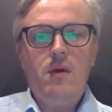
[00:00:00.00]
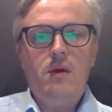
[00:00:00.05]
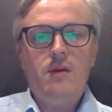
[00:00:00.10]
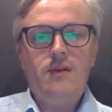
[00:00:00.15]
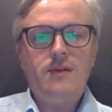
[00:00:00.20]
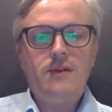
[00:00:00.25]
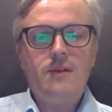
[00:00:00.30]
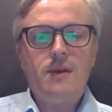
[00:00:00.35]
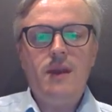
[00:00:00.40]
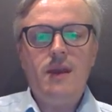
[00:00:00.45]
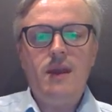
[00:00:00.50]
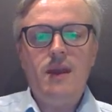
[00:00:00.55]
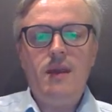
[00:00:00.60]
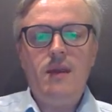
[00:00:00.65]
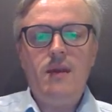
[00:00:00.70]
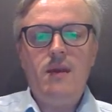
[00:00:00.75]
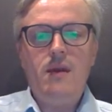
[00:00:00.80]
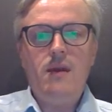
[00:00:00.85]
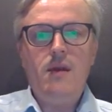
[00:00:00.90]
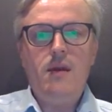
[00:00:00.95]
say,
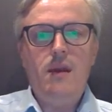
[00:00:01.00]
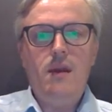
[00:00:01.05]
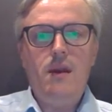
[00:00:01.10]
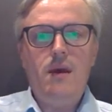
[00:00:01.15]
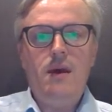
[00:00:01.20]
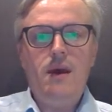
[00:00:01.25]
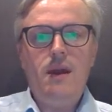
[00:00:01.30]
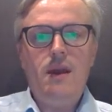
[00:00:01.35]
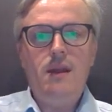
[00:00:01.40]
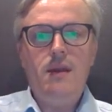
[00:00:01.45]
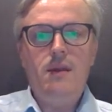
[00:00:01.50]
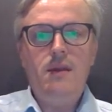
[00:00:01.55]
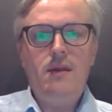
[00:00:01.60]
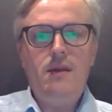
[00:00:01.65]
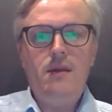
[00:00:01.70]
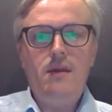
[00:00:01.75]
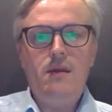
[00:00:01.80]
9